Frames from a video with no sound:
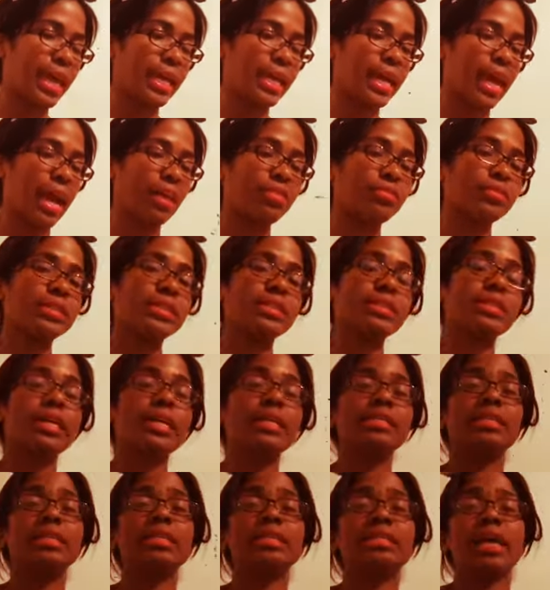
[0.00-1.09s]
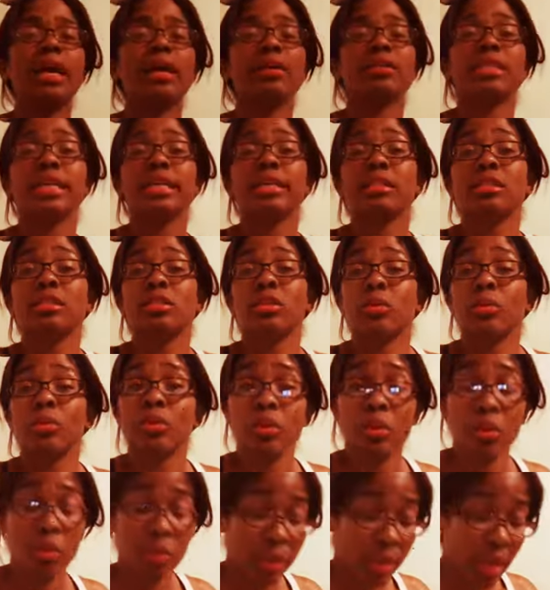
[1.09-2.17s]
Catherine says, these house guests don't
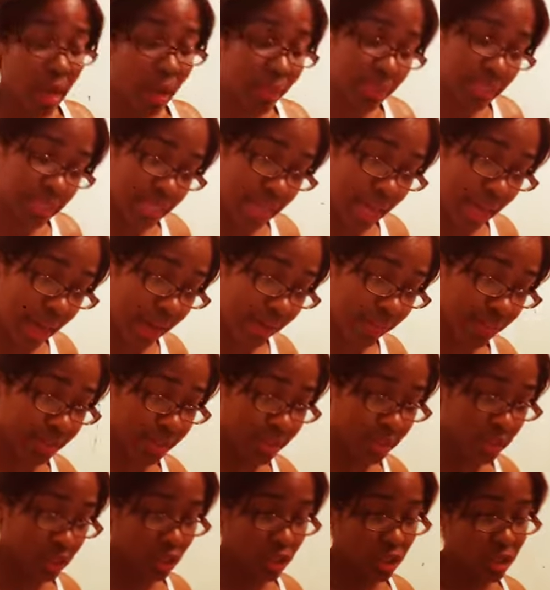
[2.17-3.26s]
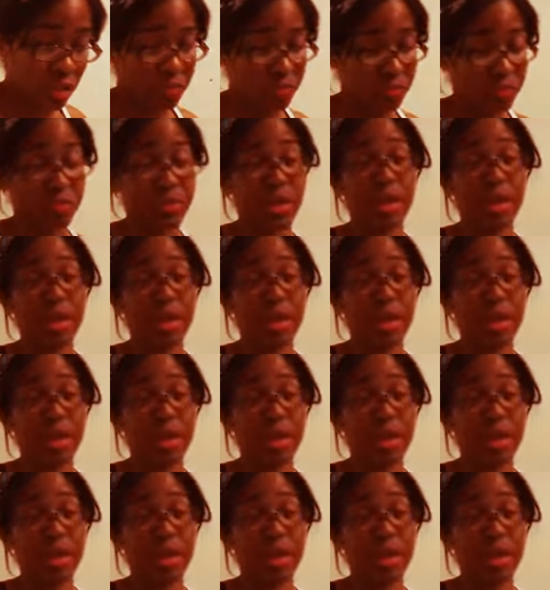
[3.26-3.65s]
know me. I'm a savage.